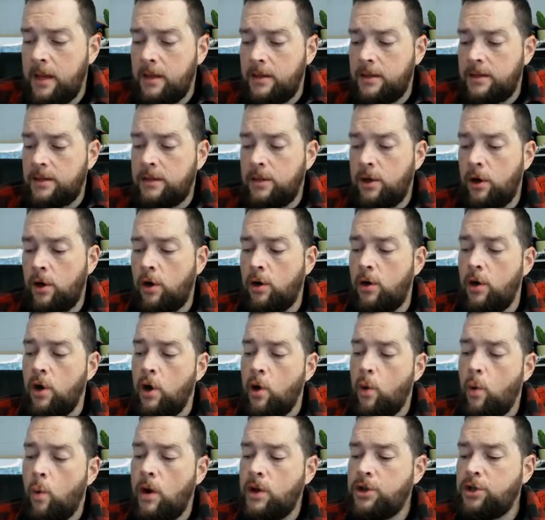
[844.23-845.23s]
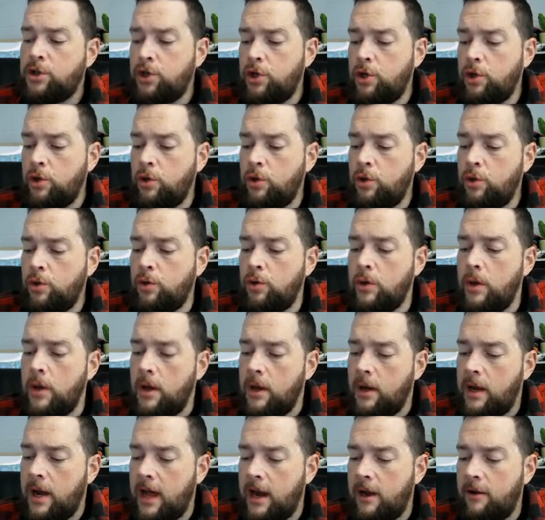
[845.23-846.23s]
So once you
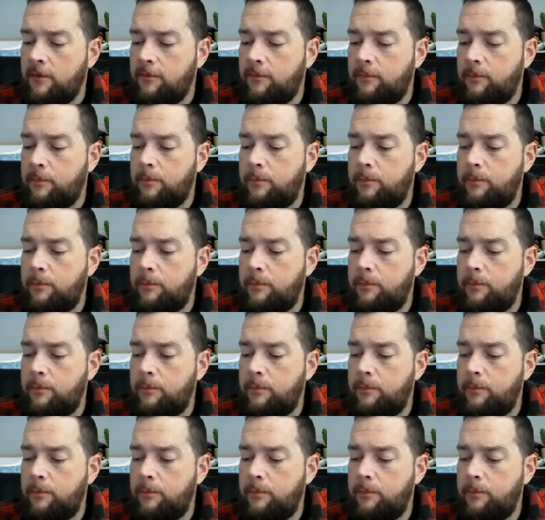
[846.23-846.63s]
kind of